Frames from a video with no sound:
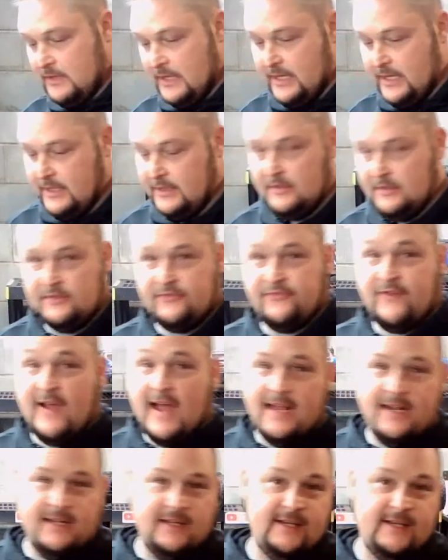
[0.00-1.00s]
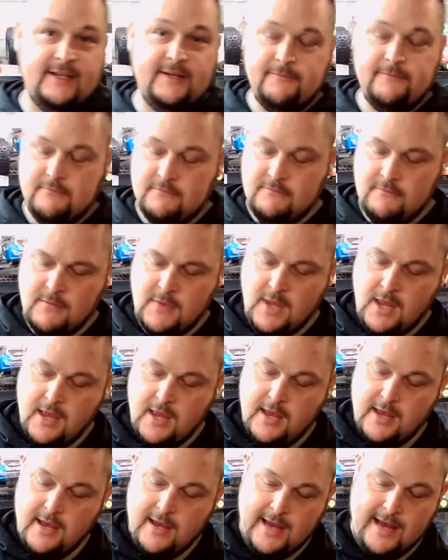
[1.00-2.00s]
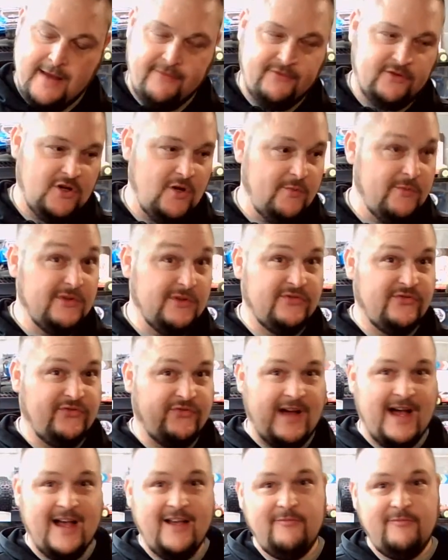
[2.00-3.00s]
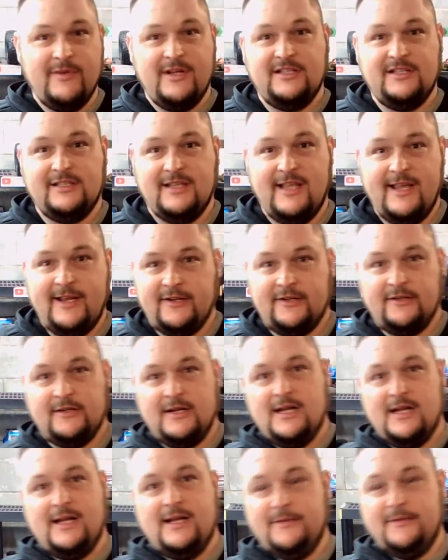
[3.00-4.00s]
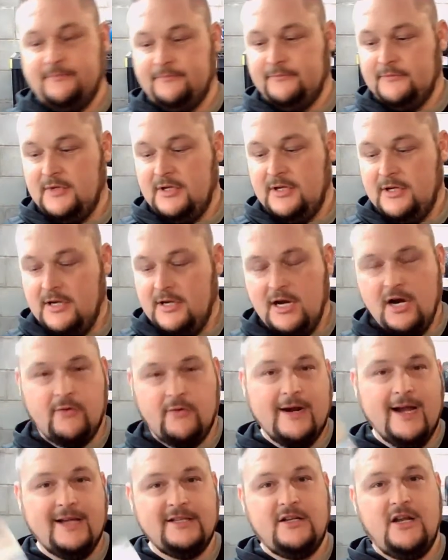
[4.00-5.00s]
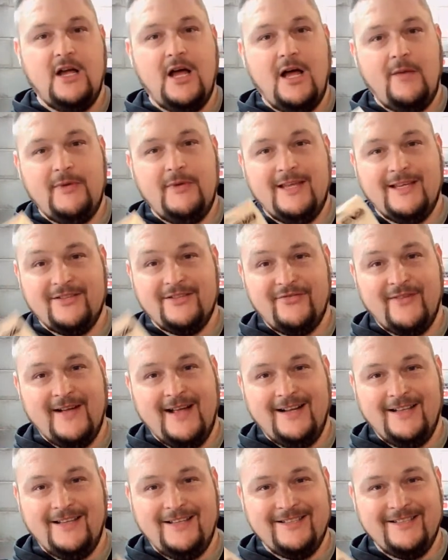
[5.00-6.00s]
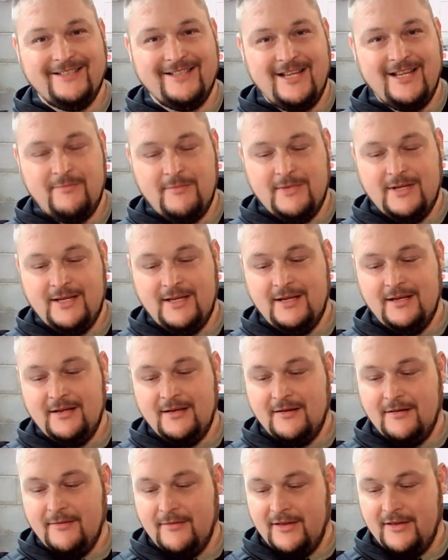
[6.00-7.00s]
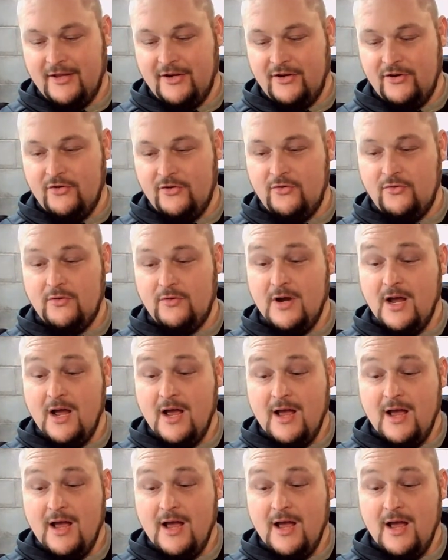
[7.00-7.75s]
is finally, after almost 5 months later, Horizon Hobby has finally sent me the new